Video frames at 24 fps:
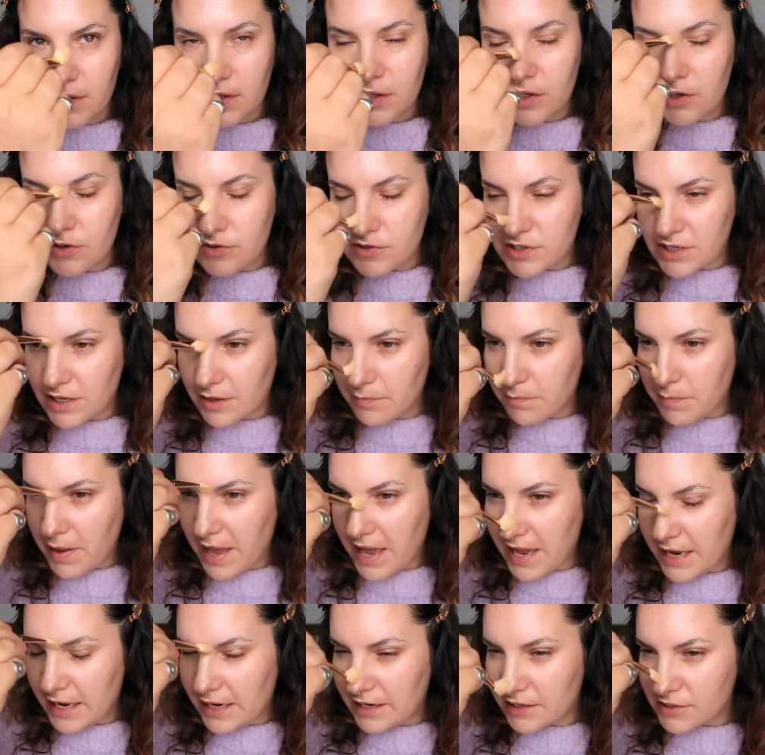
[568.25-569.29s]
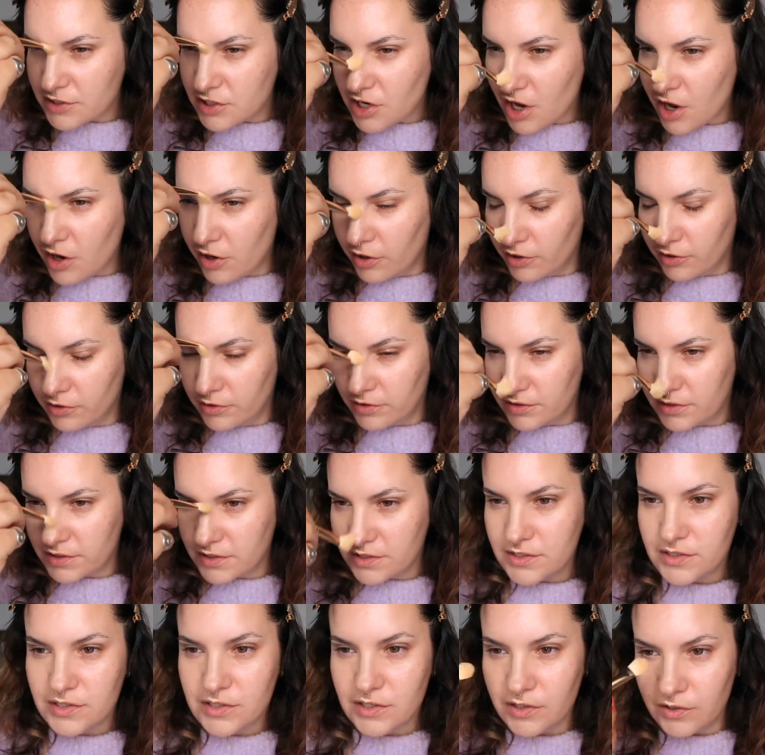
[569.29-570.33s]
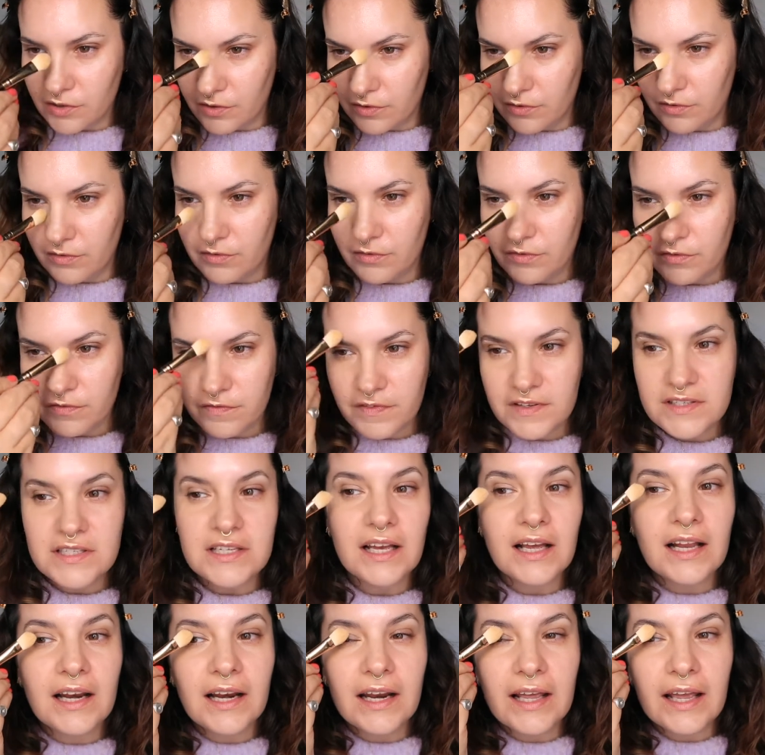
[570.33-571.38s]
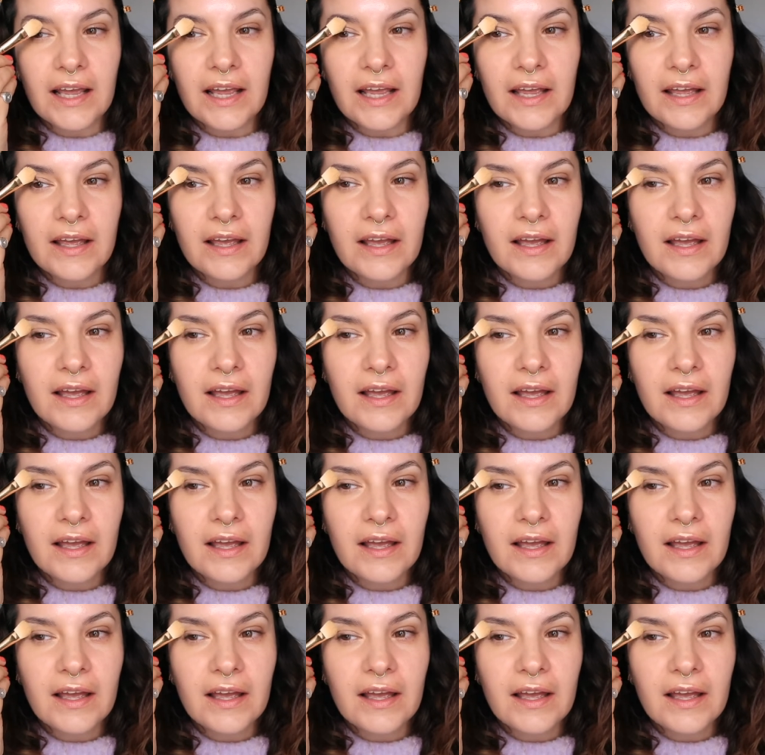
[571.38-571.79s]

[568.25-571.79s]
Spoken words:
using paler tones to physically